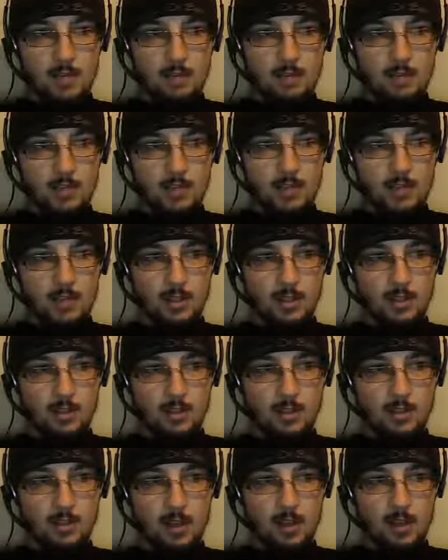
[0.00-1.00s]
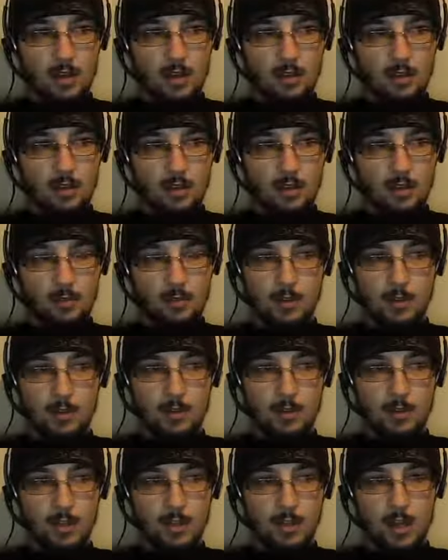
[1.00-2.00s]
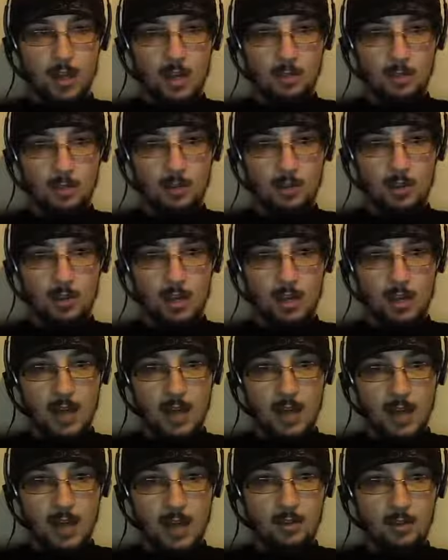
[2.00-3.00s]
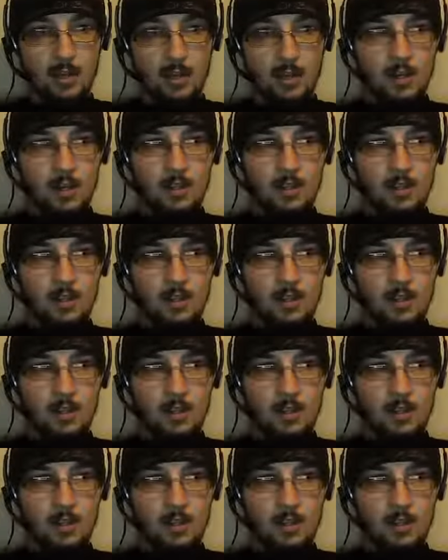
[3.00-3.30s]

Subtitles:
versus a letter or versus the Gospel of John now